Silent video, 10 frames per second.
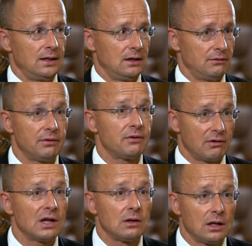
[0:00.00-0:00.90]
we
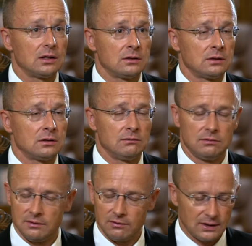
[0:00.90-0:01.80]
regret a lot. We
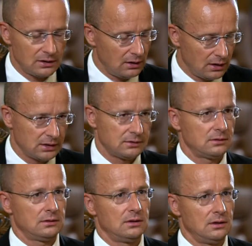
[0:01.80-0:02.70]
regret a lot
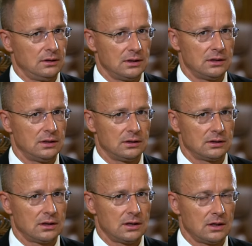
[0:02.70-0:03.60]
that it
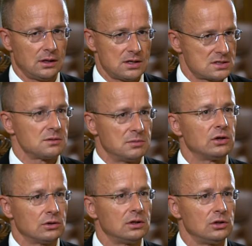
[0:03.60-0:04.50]
uh, has not been
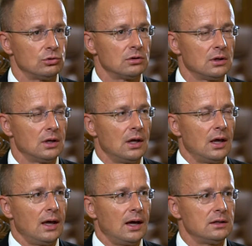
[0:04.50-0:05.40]
continued.
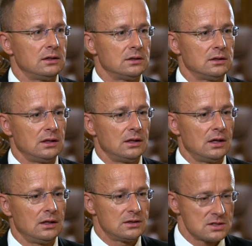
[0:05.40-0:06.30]
And in,
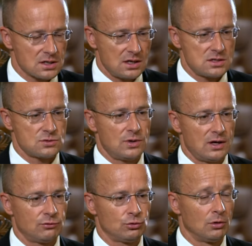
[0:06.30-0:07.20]
in this case, we
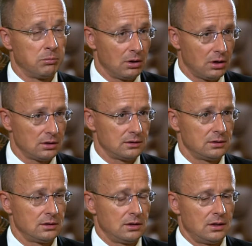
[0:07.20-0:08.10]
have to applaud
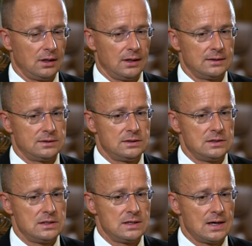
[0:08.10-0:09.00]
uh,
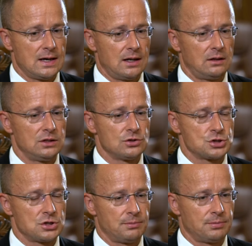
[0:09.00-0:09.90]
the uh,
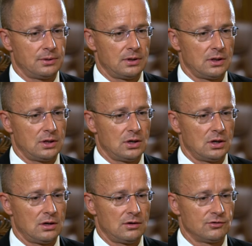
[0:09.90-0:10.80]
leadership uh,
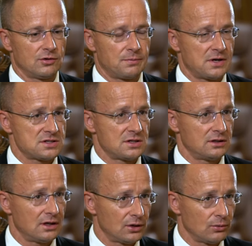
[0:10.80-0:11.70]
of President
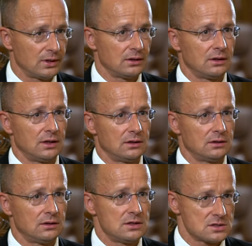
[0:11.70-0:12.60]
Erdogan
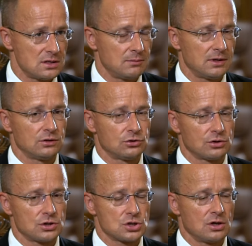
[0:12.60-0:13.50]
and his team and the
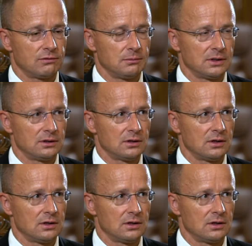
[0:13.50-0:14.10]
Turkish government,